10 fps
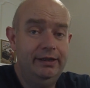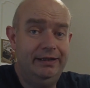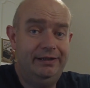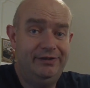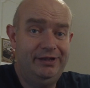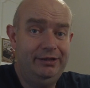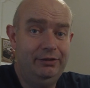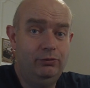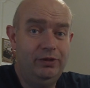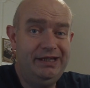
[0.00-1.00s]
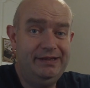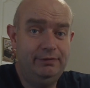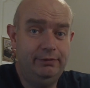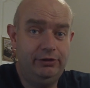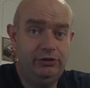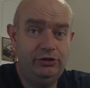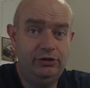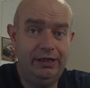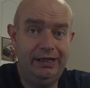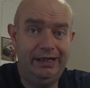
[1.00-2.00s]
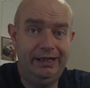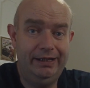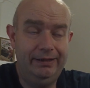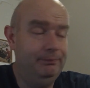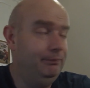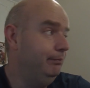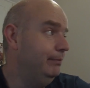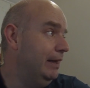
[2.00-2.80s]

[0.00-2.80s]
in that there's a little reed switch um,